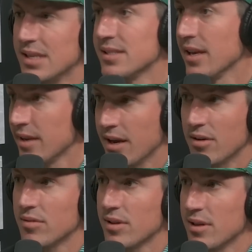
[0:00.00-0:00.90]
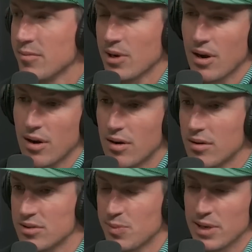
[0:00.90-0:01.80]
he's getting healthy.
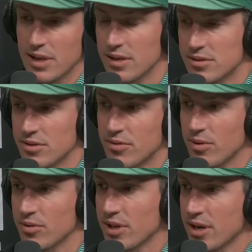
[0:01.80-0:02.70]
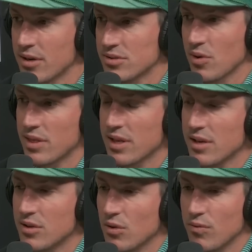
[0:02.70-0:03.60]
Makar has been injured throughout the year. So I
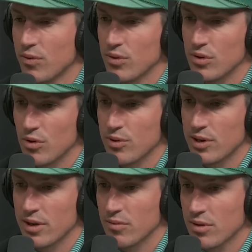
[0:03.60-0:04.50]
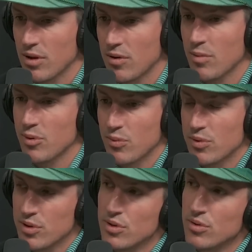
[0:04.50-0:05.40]
think you don't fully know what you're getting with Colorado.
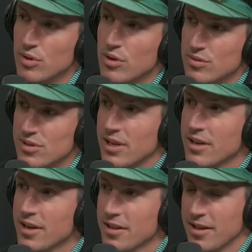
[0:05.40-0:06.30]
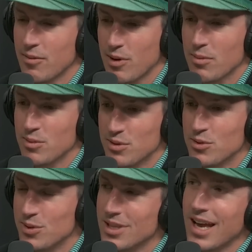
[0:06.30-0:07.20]
But what you do know is that they were able
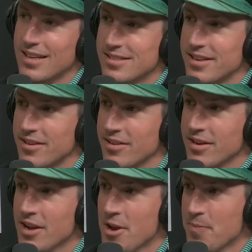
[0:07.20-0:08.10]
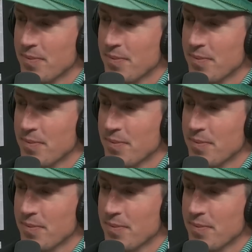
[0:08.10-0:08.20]
to do it last year. And